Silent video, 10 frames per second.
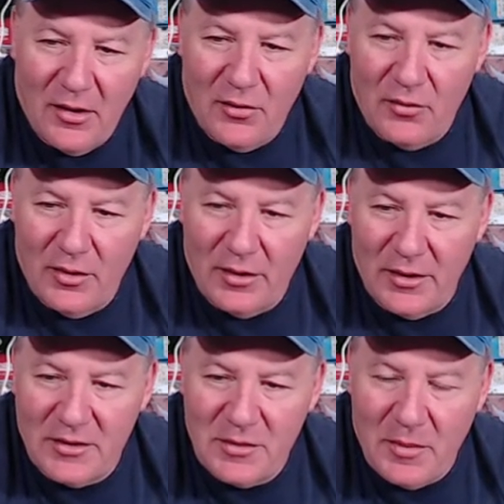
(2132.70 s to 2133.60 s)
really
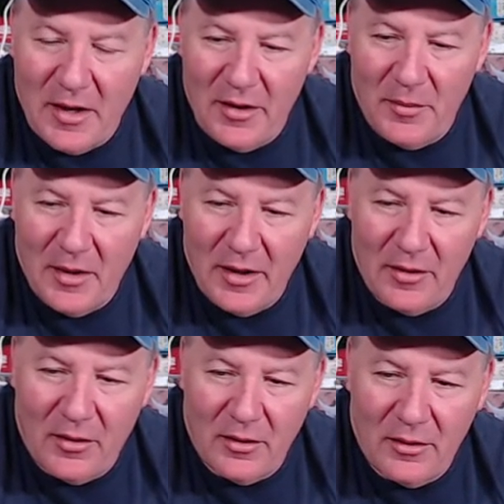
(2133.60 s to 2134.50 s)
inspired by it
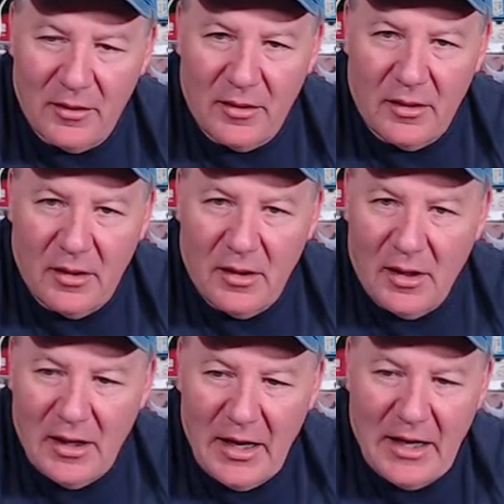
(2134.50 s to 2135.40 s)
all.
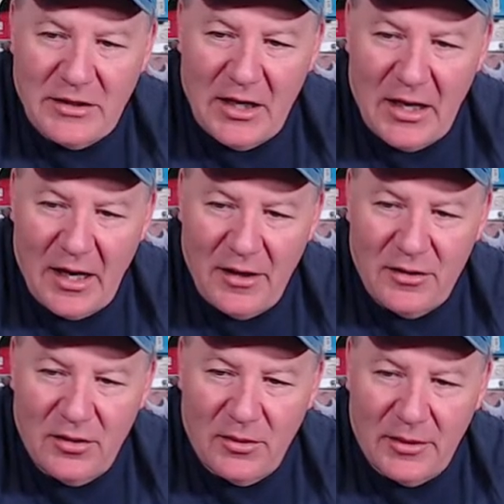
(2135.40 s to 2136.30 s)
Uh, AJ, how you
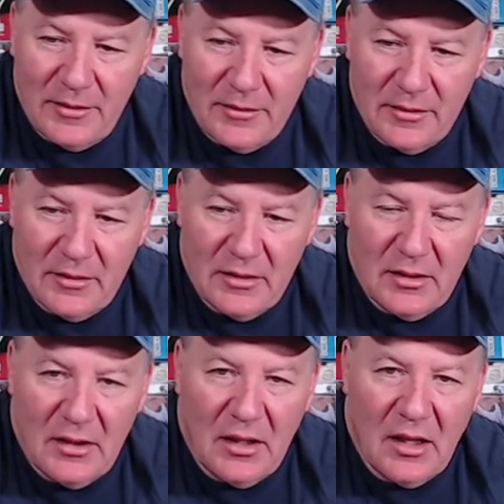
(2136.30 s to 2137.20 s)
doing?
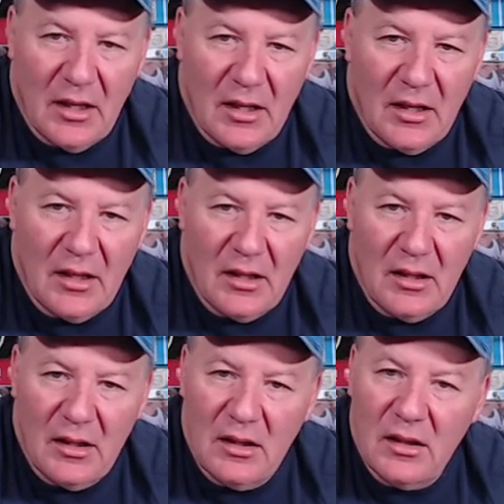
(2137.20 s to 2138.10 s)
Uh,
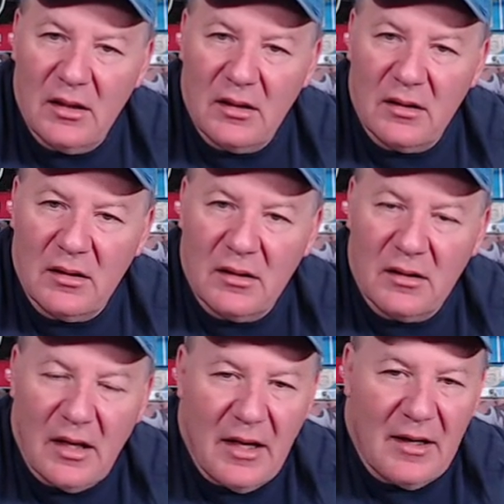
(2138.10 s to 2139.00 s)

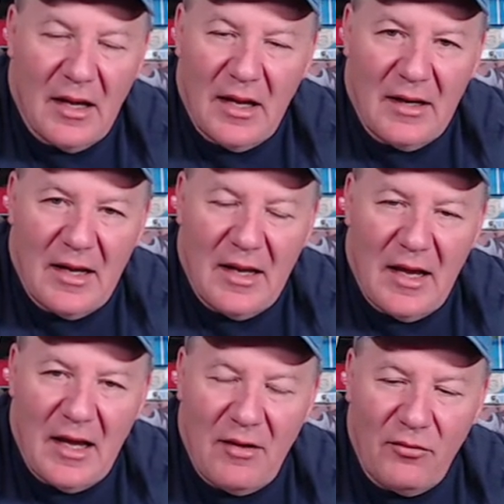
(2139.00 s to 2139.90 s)
and, and,
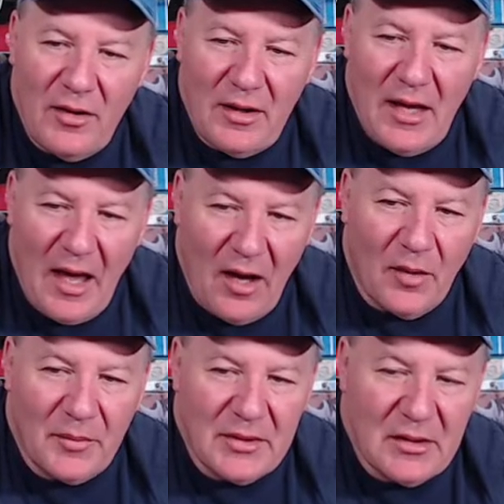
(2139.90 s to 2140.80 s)
and, it really
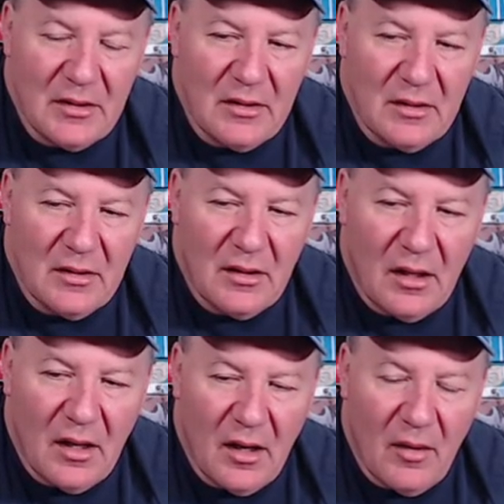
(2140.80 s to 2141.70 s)
helped,
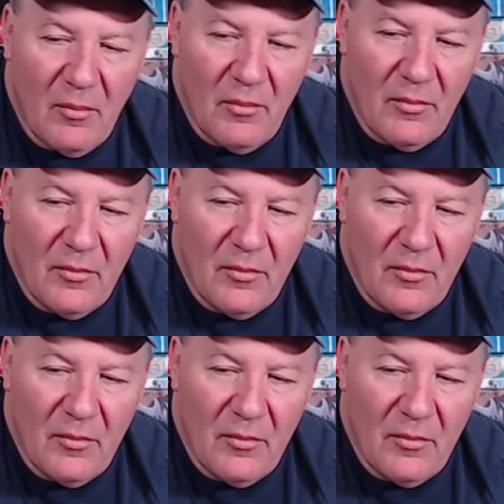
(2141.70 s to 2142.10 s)
um,